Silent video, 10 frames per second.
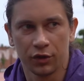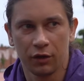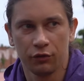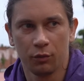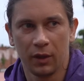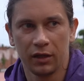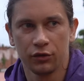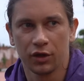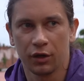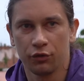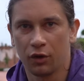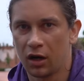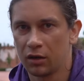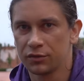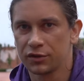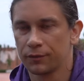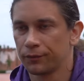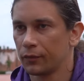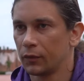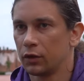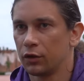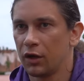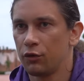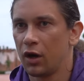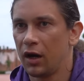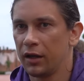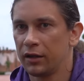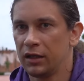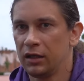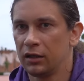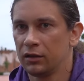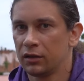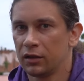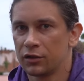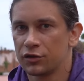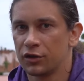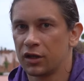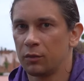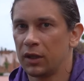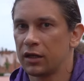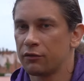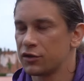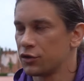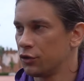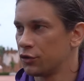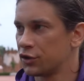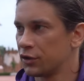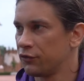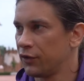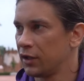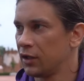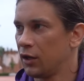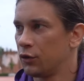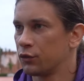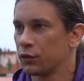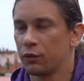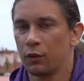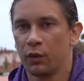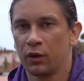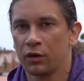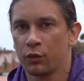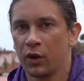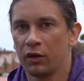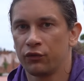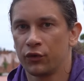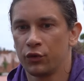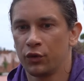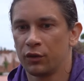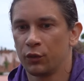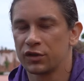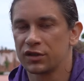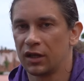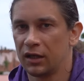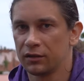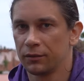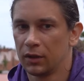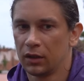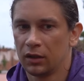You have your mind, you have your arms, you have your eye and ear, so you can make a research find out what will work well for you and what's not.